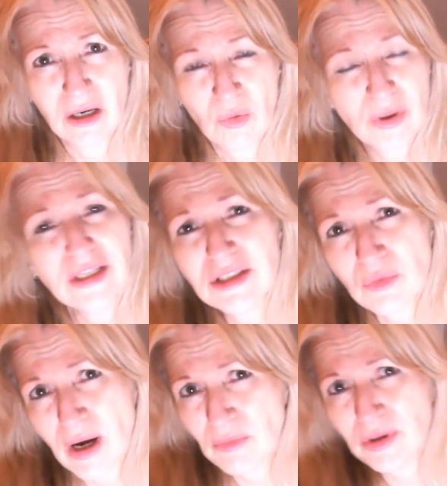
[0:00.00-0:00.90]
What is the
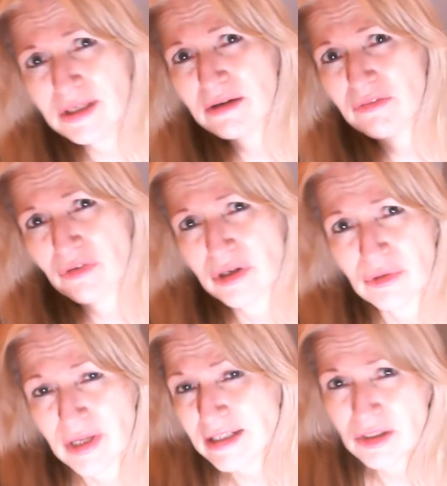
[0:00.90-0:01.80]
right reason for you?
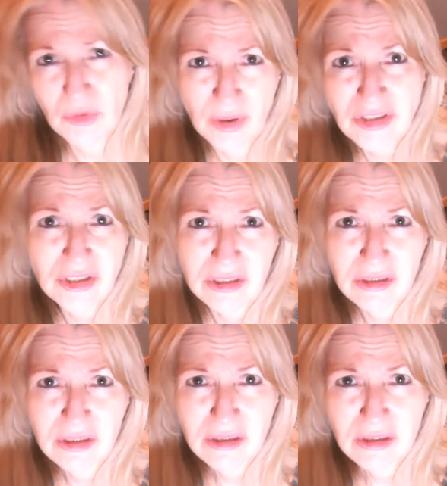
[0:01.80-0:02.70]
That's a question.
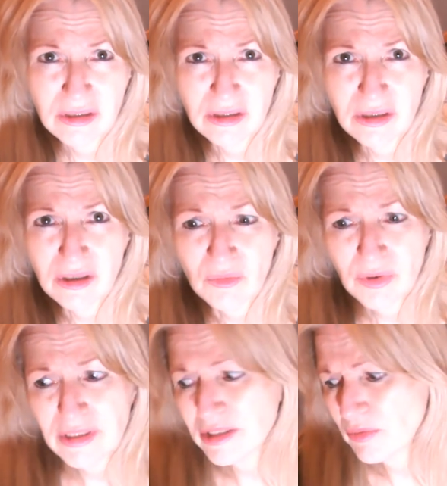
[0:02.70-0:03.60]

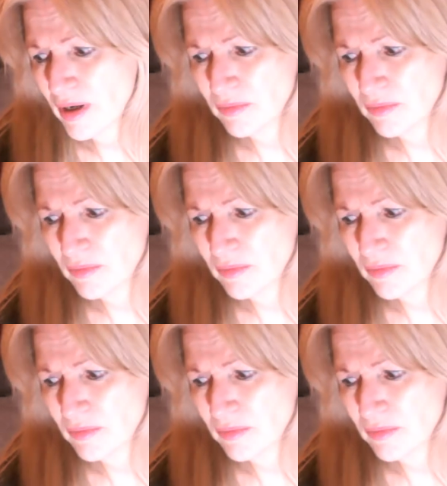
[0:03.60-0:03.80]
What is the right